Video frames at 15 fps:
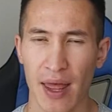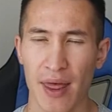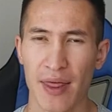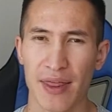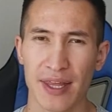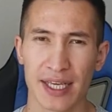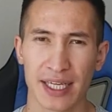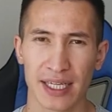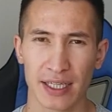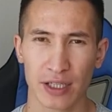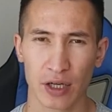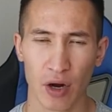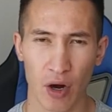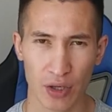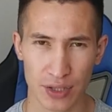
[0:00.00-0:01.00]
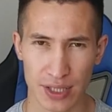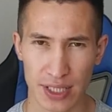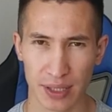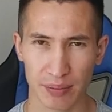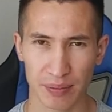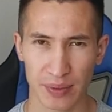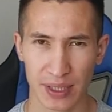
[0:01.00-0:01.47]
The
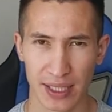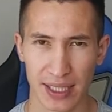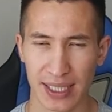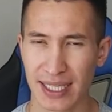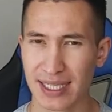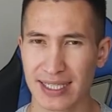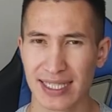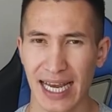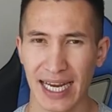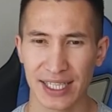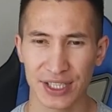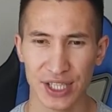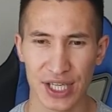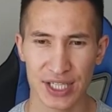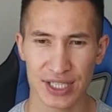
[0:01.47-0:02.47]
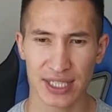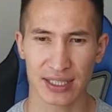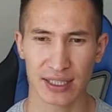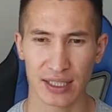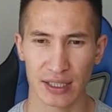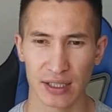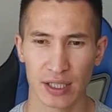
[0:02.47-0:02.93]
concept is
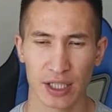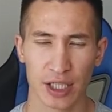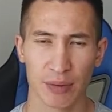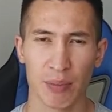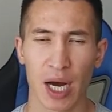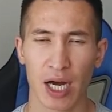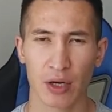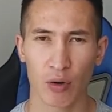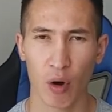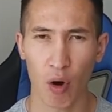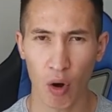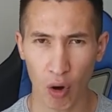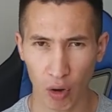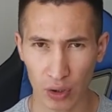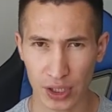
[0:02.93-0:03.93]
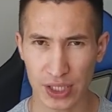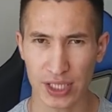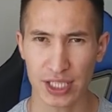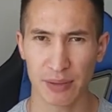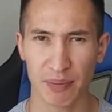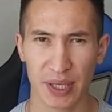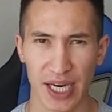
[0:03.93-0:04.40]
identical among all
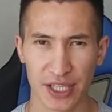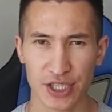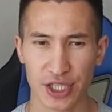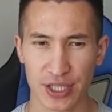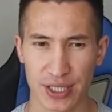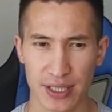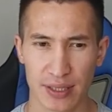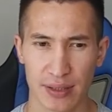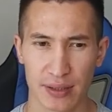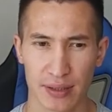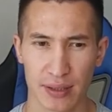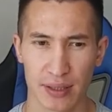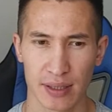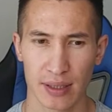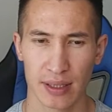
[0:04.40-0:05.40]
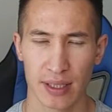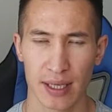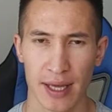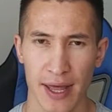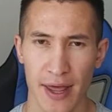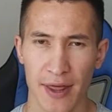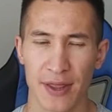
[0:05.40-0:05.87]
interpreters.
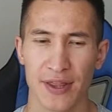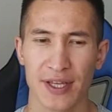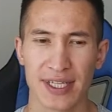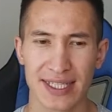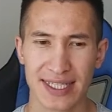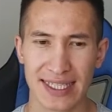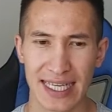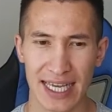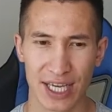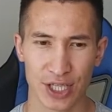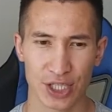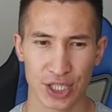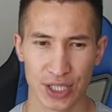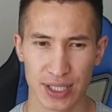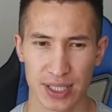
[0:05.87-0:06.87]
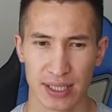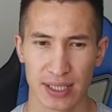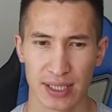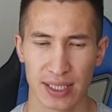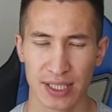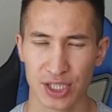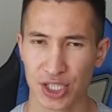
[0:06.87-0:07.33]
These cases
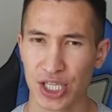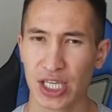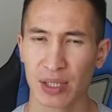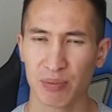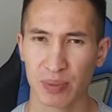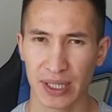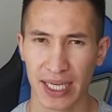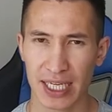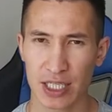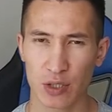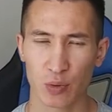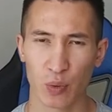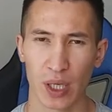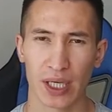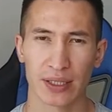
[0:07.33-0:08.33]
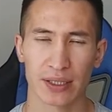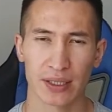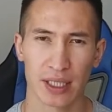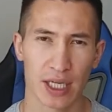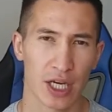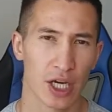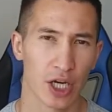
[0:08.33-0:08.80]
take place when
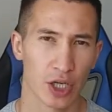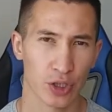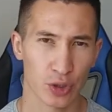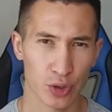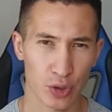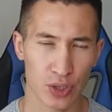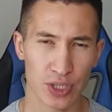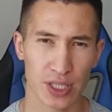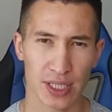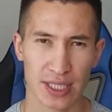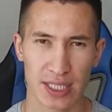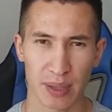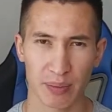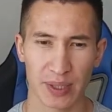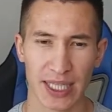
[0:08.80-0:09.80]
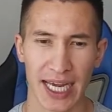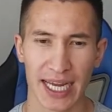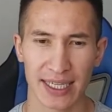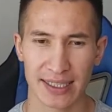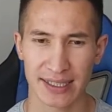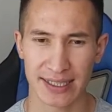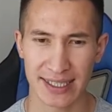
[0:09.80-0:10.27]

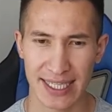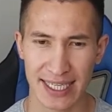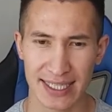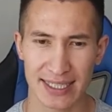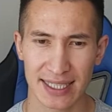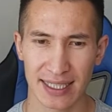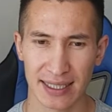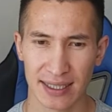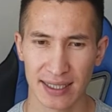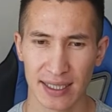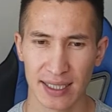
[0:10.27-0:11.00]
user-supplied data